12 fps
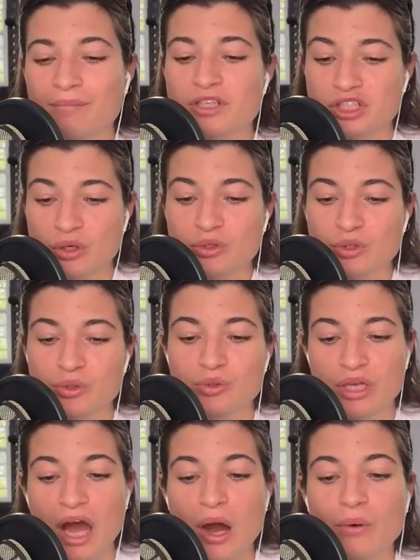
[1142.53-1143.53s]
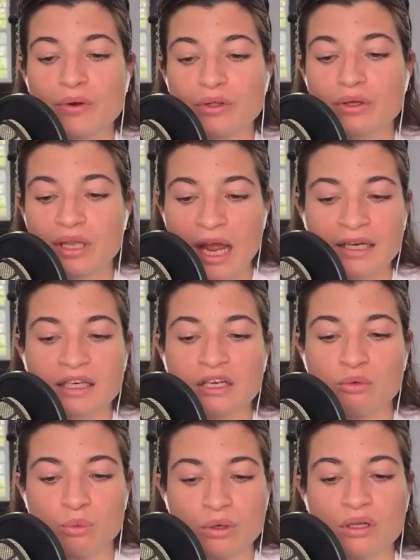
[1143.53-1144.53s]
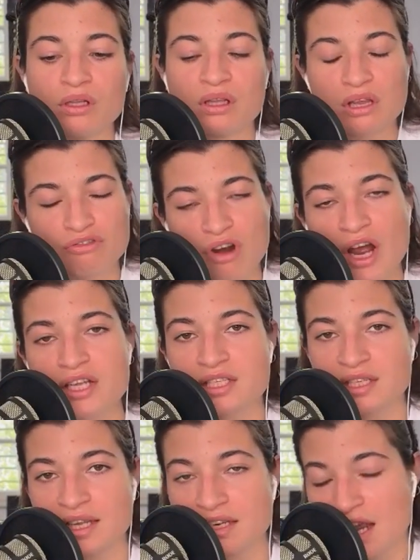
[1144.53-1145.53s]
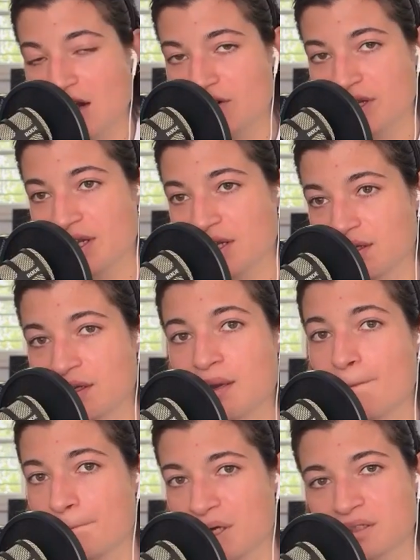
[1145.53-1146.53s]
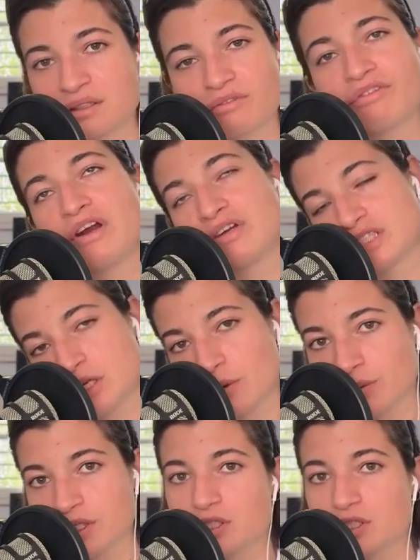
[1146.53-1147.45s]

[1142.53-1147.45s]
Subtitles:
Zone 2, now your lactate will rise linearly, but very slowly.